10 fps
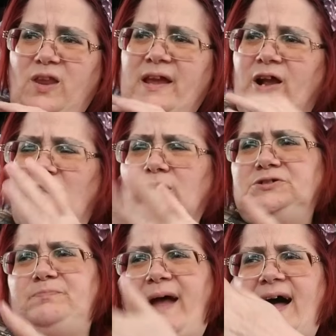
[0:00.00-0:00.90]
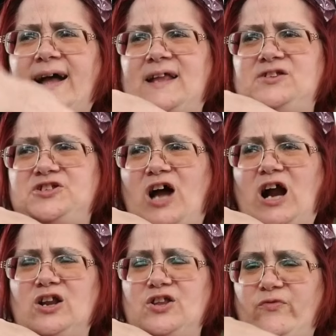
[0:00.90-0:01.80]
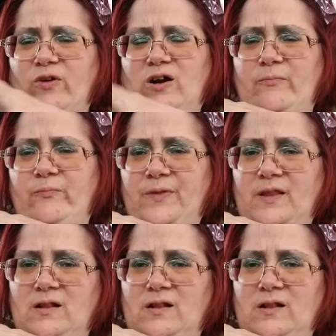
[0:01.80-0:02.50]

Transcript: it goes back and starts from